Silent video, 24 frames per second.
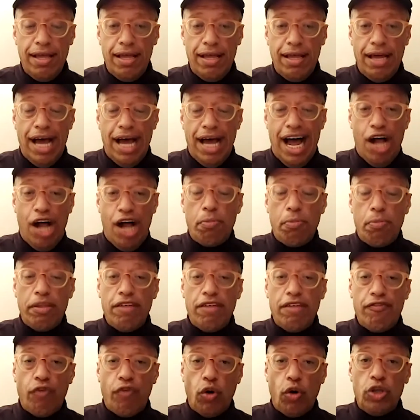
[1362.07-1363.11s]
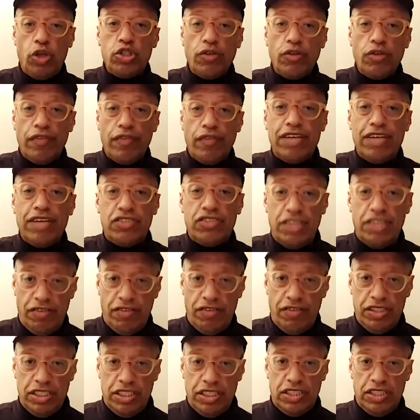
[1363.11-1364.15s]
They are the one that are creating
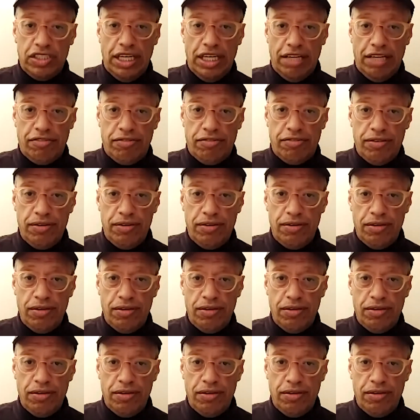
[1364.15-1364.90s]
relationship and so forth.